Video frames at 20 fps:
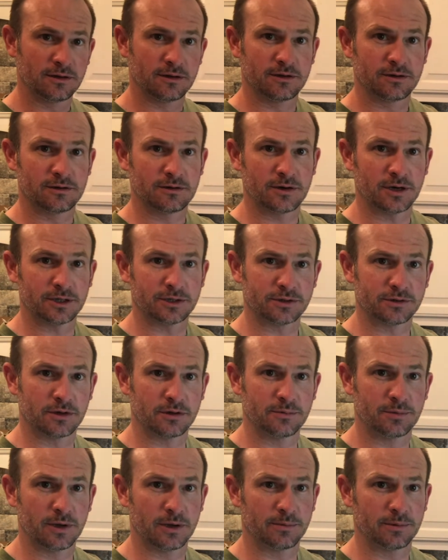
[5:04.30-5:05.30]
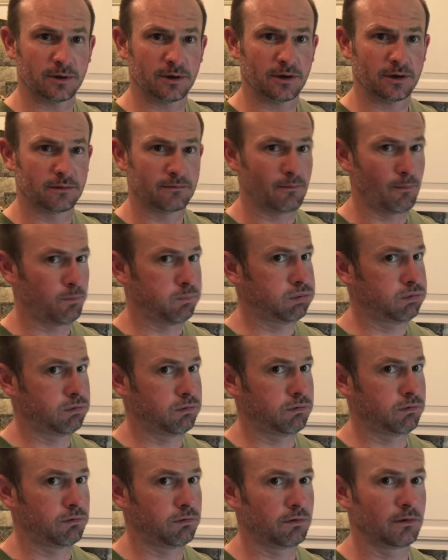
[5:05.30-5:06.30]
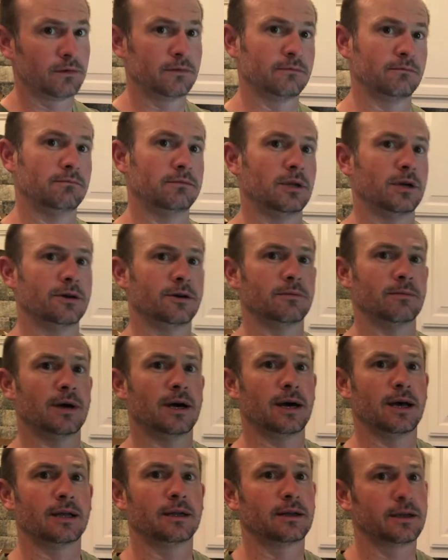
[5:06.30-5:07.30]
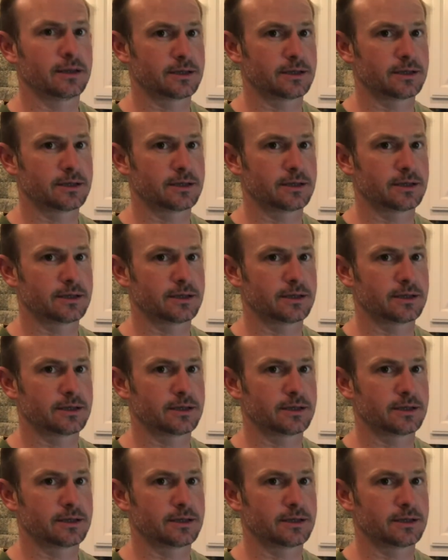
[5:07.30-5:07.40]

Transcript: crushed red pepper. Blow your mind, it's